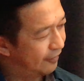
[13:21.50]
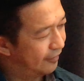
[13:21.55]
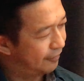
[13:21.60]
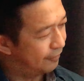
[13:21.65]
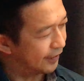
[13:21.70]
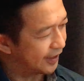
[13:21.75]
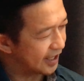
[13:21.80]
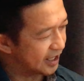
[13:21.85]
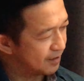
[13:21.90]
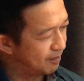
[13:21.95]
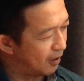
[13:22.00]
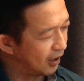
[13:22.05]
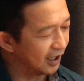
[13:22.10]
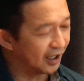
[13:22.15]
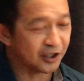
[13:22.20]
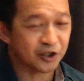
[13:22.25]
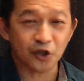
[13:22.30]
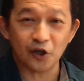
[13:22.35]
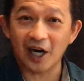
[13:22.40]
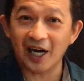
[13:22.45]
For the smaller
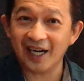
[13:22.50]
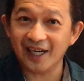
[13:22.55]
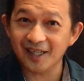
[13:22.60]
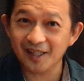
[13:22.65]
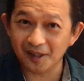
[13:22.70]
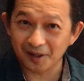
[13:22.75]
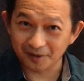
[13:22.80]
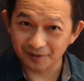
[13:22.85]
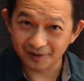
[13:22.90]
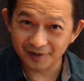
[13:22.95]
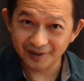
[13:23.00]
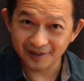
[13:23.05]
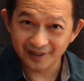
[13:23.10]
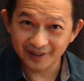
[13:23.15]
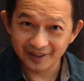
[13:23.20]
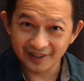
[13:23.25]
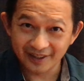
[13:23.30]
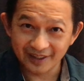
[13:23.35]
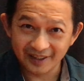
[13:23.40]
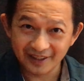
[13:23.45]
triangle,
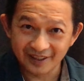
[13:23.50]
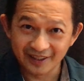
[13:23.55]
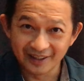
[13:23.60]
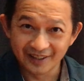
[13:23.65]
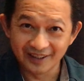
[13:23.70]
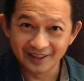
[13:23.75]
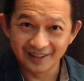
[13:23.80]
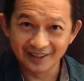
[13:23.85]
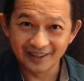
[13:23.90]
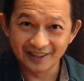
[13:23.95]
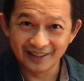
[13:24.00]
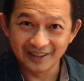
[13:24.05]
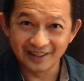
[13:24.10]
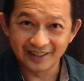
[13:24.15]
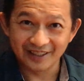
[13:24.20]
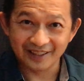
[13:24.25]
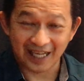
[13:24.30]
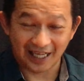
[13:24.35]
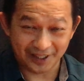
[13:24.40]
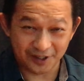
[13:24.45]

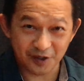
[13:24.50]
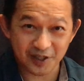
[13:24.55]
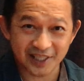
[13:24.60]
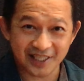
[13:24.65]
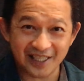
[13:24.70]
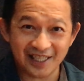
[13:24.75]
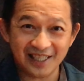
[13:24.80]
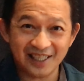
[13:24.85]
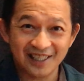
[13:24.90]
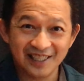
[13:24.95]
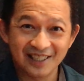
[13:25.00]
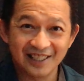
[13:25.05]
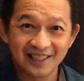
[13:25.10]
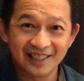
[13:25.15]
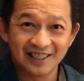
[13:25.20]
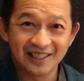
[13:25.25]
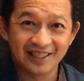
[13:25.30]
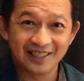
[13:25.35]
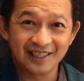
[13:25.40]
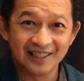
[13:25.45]
can you see
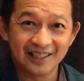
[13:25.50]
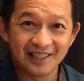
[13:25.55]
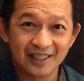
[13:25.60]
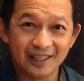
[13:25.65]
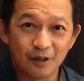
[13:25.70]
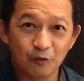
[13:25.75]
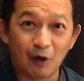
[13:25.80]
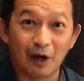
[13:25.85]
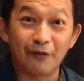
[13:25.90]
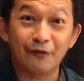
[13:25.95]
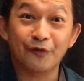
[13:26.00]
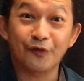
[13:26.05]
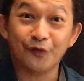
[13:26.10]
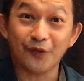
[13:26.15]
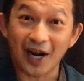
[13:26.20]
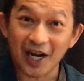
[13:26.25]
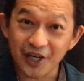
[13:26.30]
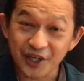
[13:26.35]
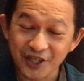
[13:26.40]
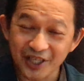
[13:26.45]
what
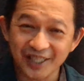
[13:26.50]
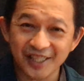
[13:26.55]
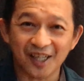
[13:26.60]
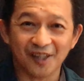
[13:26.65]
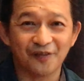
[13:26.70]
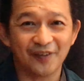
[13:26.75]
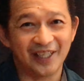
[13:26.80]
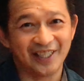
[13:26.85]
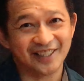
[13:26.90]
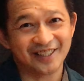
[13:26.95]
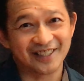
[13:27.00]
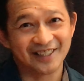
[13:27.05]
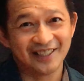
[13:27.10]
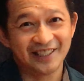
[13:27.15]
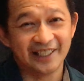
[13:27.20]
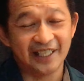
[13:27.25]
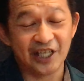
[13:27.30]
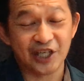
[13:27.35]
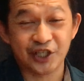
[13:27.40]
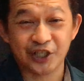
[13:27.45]
fraction of it
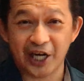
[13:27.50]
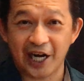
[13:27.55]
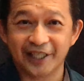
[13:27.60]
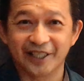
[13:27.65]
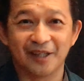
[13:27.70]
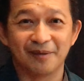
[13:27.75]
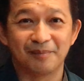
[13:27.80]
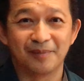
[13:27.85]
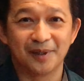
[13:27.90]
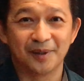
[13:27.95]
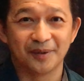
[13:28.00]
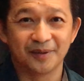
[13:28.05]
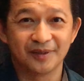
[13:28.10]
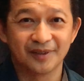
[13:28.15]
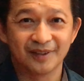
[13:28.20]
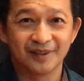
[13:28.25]
is shaded blue?